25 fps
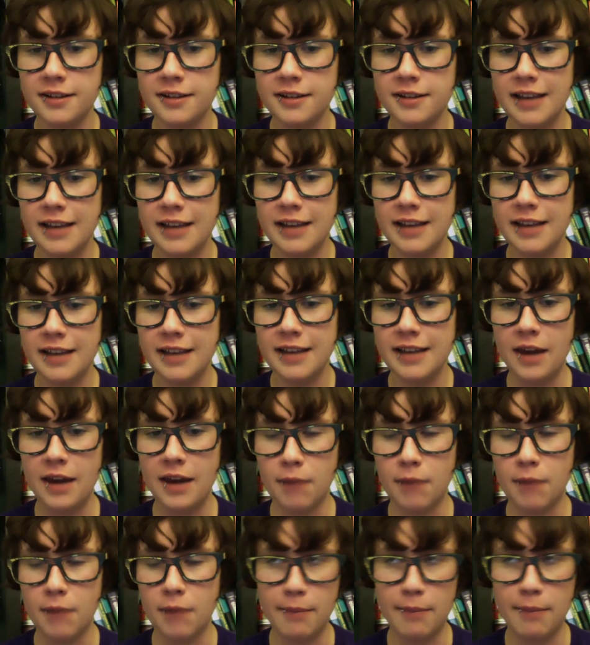and then
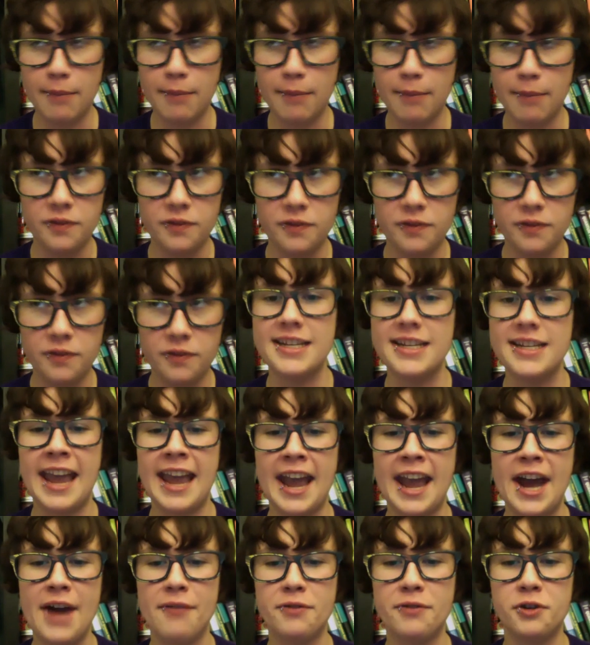my birthday was the day
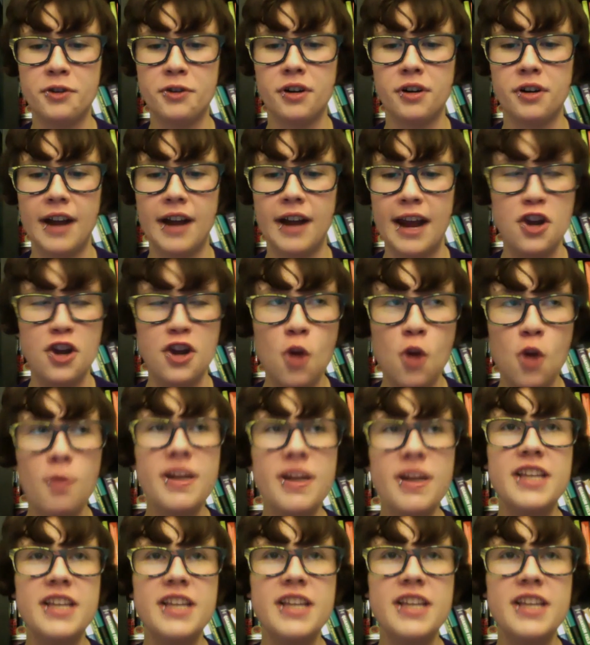after, and
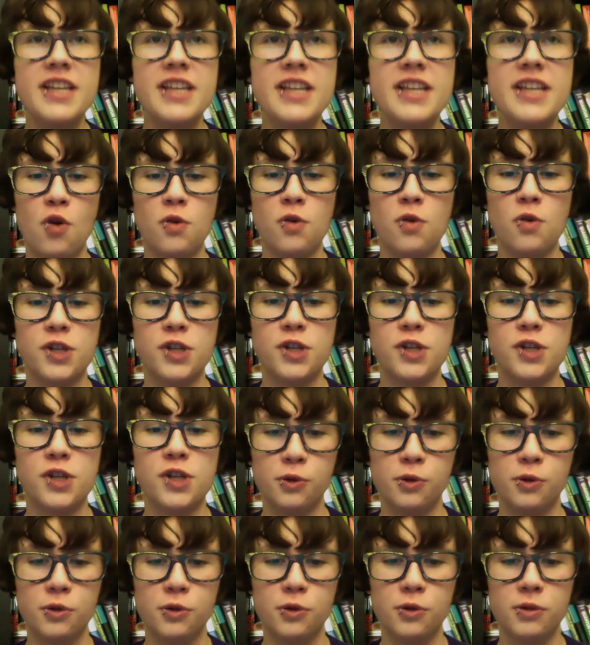nobody's going to go
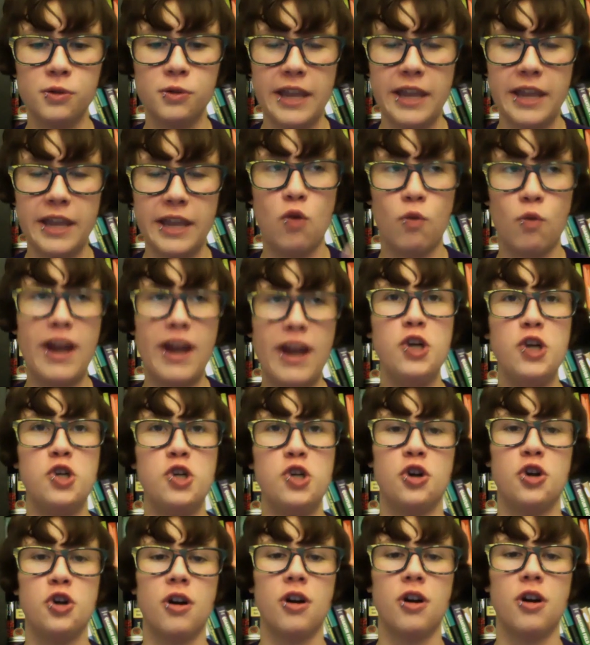to, like, a
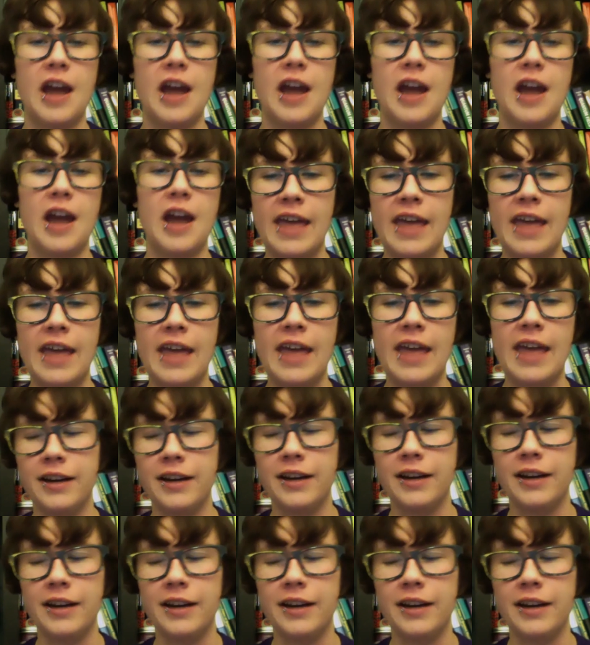rager and then,